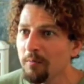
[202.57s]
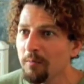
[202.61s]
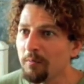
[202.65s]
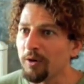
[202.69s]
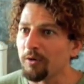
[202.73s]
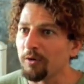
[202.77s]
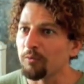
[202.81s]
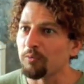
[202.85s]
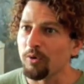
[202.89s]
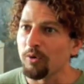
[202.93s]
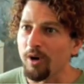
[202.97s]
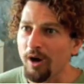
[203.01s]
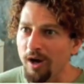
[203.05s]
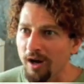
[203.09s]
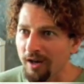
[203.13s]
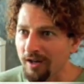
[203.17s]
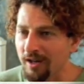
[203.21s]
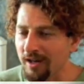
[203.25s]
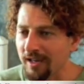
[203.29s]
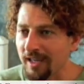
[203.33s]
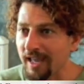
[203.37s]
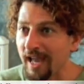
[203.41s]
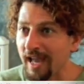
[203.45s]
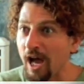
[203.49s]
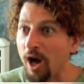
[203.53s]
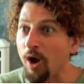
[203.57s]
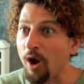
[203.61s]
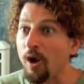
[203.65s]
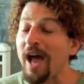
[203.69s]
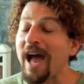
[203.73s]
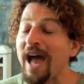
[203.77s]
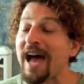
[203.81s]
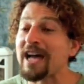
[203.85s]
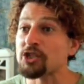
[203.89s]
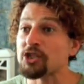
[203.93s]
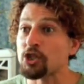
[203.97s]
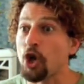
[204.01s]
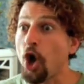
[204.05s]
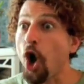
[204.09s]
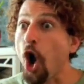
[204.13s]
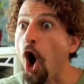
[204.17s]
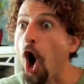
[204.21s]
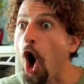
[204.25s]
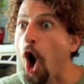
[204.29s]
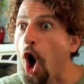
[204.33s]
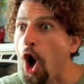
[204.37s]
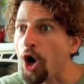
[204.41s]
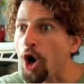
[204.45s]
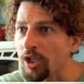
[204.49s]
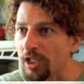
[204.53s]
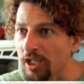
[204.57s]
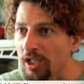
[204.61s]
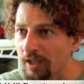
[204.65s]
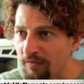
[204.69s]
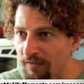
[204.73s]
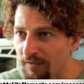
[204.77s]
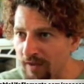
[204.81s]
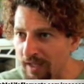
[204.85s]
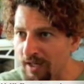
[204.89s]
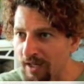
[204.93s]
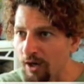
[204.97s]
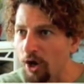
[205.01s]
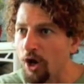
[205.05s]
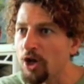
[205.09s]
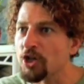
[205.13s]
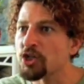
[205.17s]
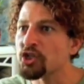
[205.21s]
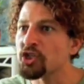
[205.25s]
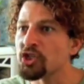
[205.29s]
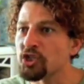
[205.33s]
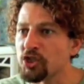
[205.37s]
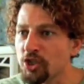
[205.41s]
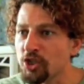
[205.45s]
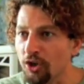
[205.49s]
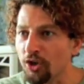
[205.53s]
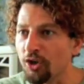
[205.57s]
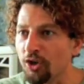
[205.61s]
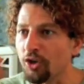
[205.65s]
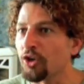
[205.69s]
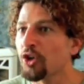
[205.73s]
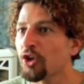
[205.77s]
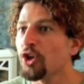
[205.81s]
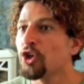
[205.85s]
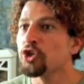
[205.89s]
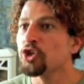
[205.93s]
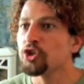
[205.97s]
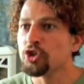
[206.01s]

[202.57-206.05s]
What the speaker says: But raw cacao has all of it still